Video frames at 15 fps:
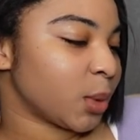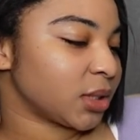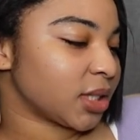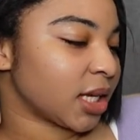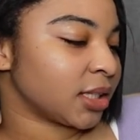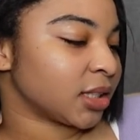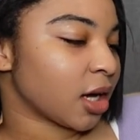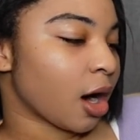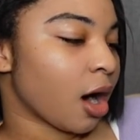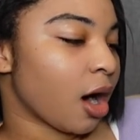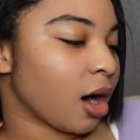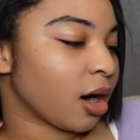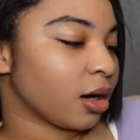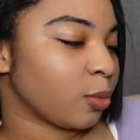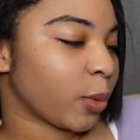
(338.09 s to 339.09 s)
It says a
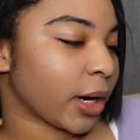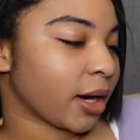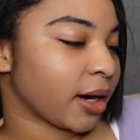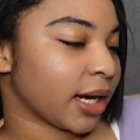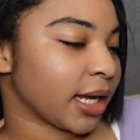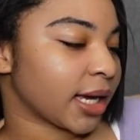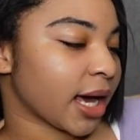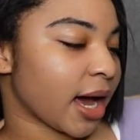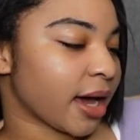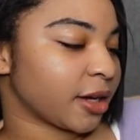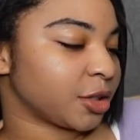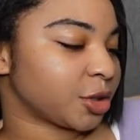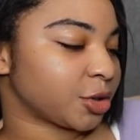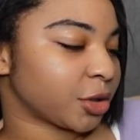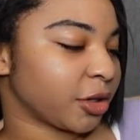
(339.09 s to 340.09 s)
hard wearing
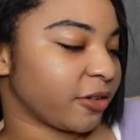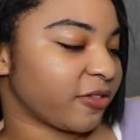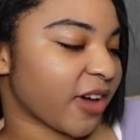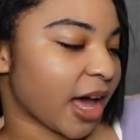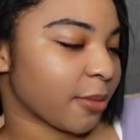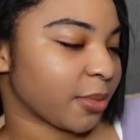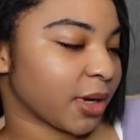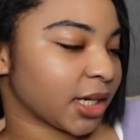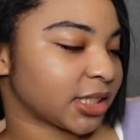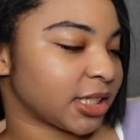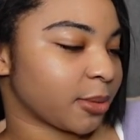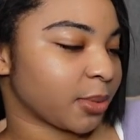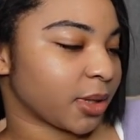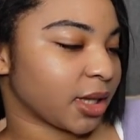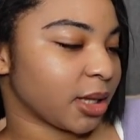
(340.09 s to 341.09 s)
cotton trill fabric,
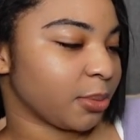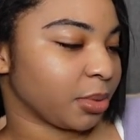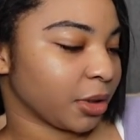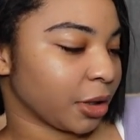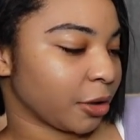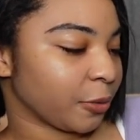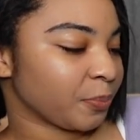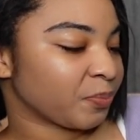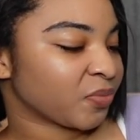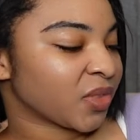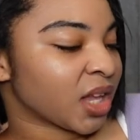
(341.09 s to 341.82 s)
typically blue